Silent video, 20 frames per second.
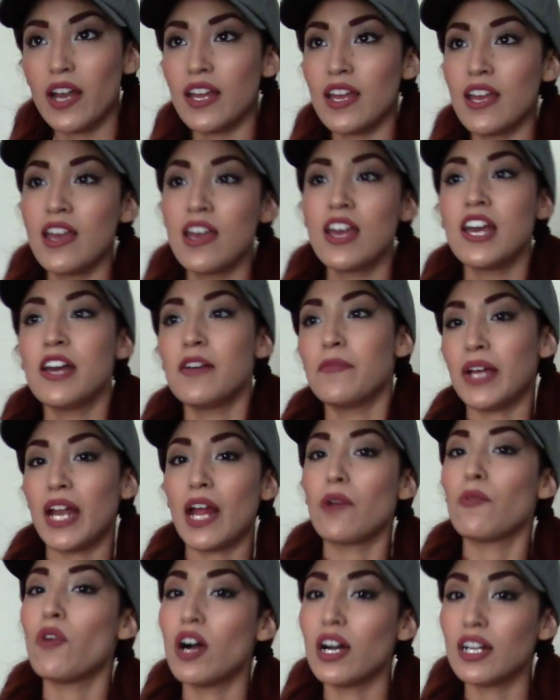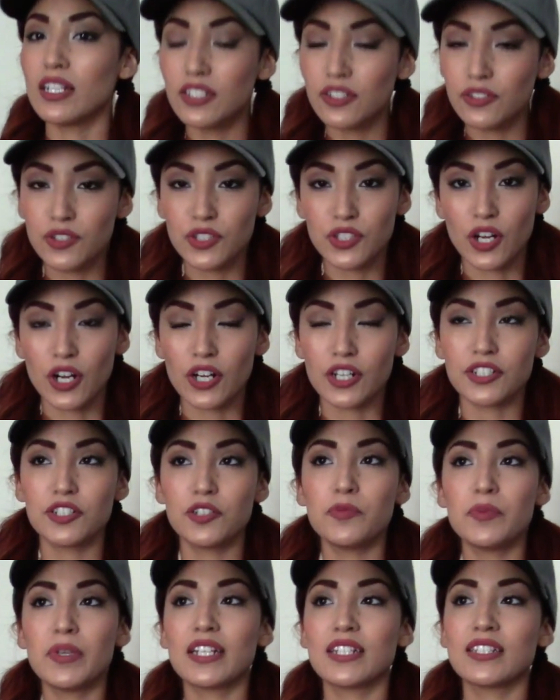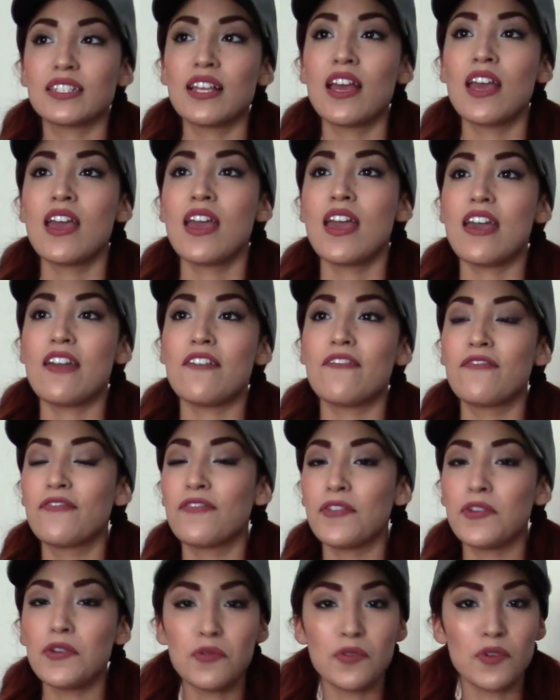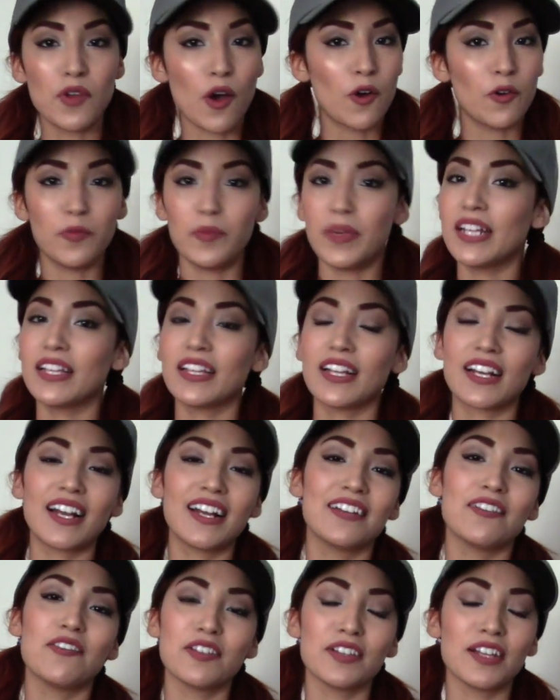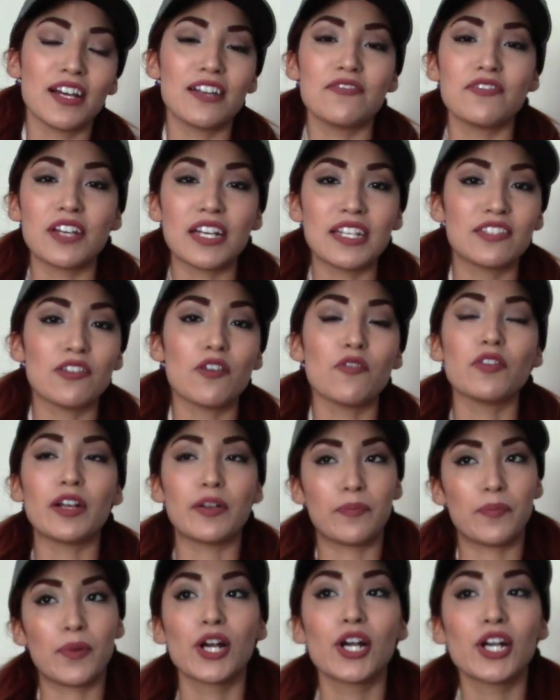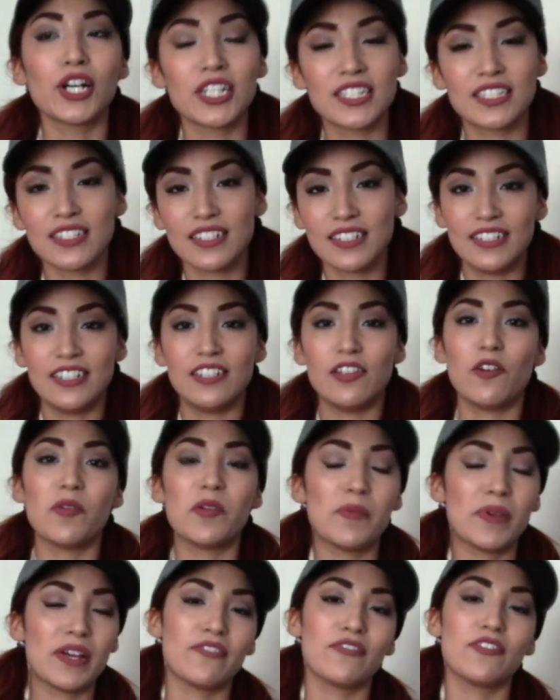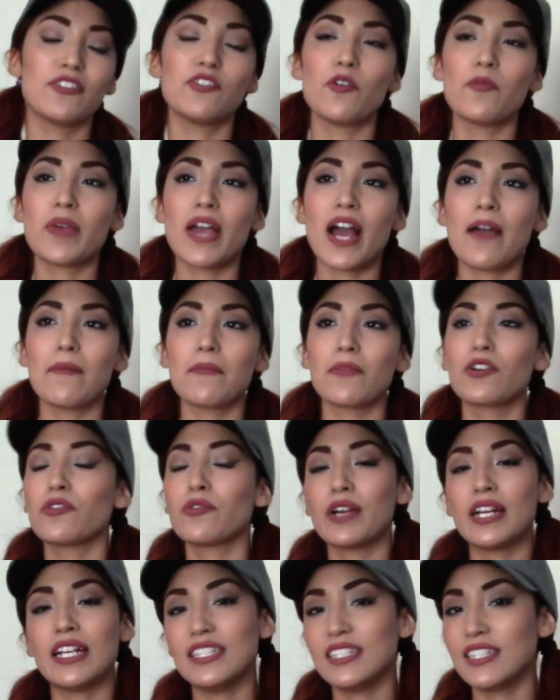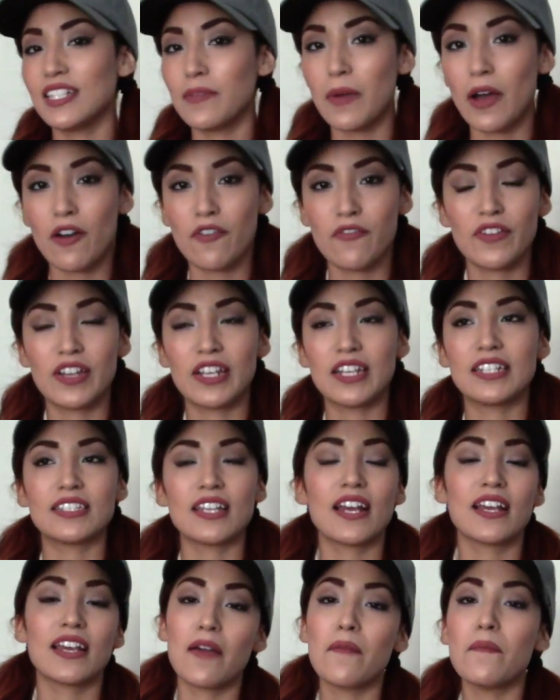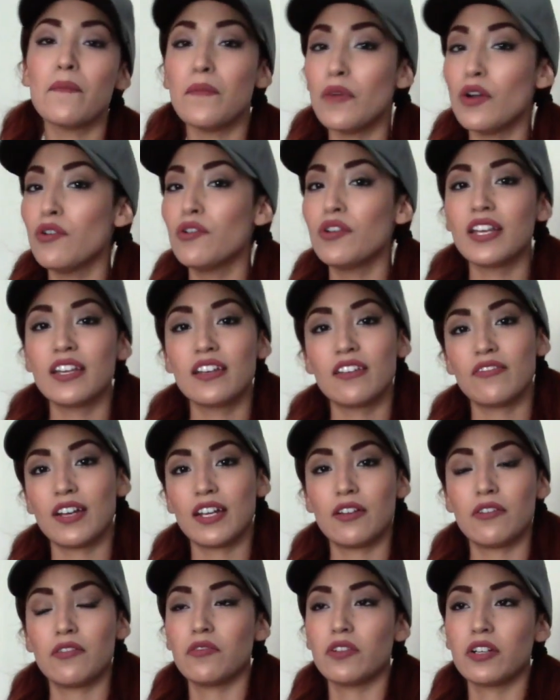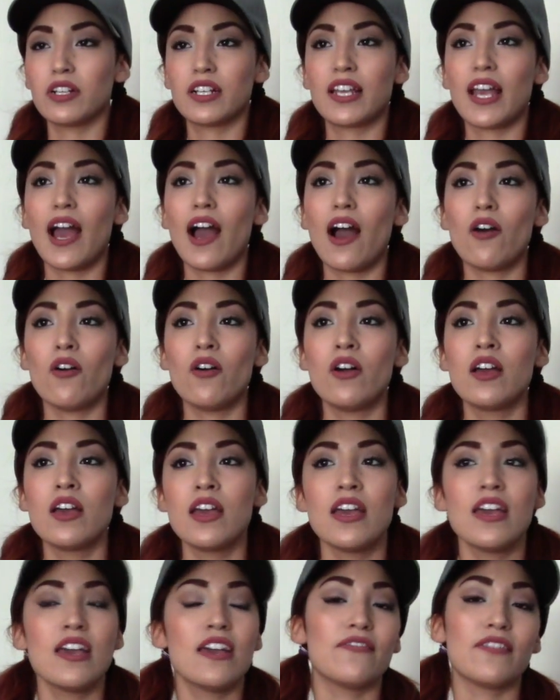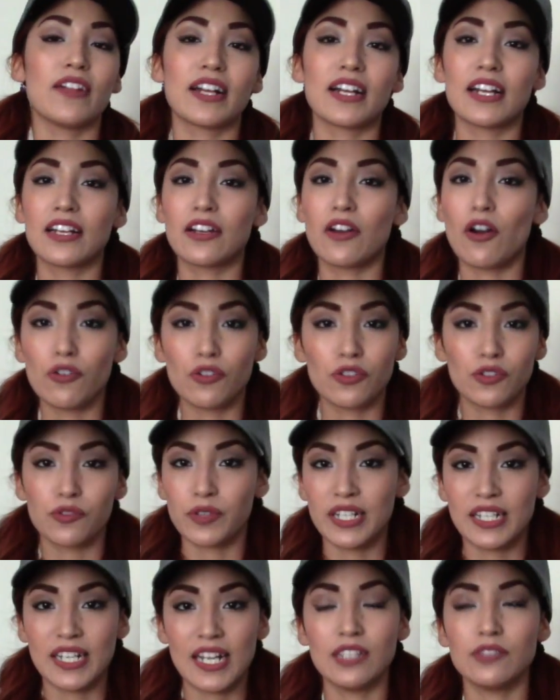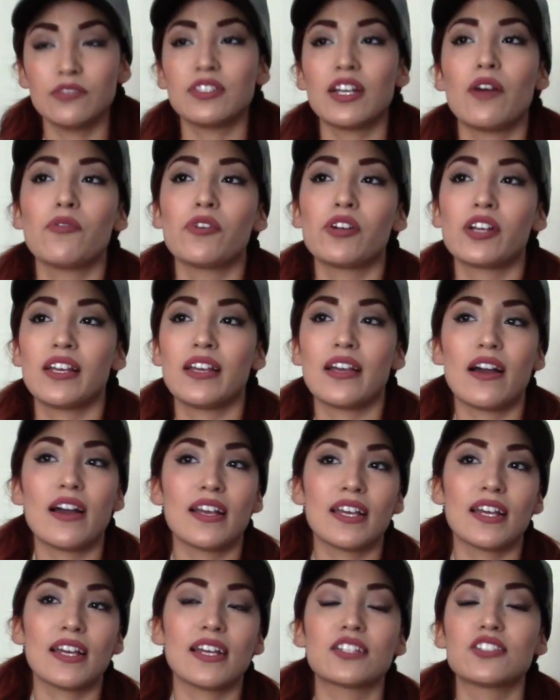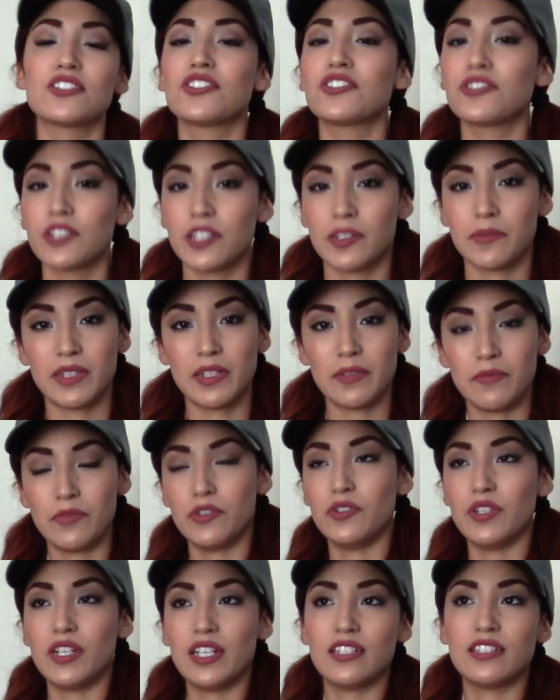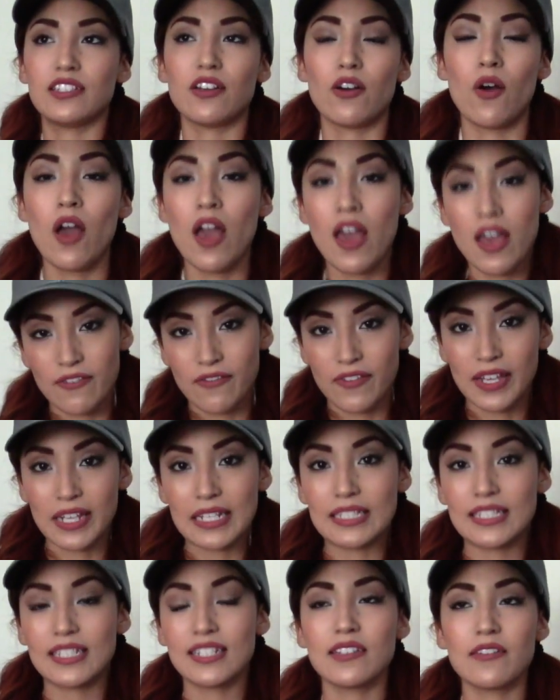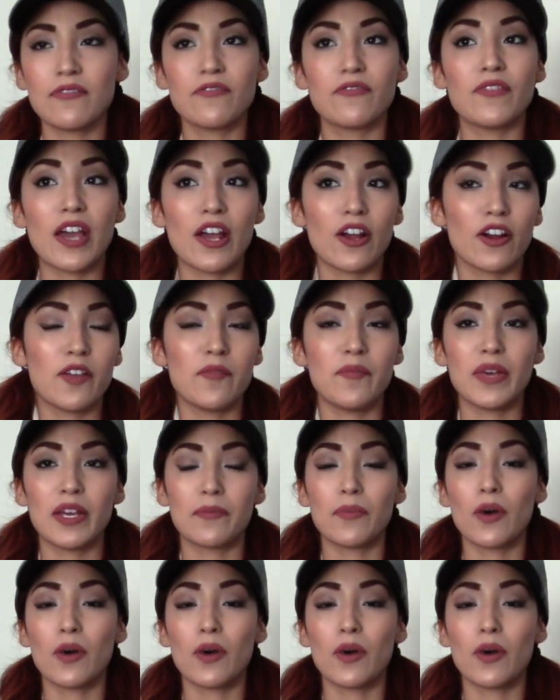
it, but I want to start to, because if you know me, like I know a lot of you guys don't like personally know me, but if you know me, I'm crazy about fitness. I get moody if I don't work out. If like I go 3 days without working out, I get extremely moody. So fitness is a very big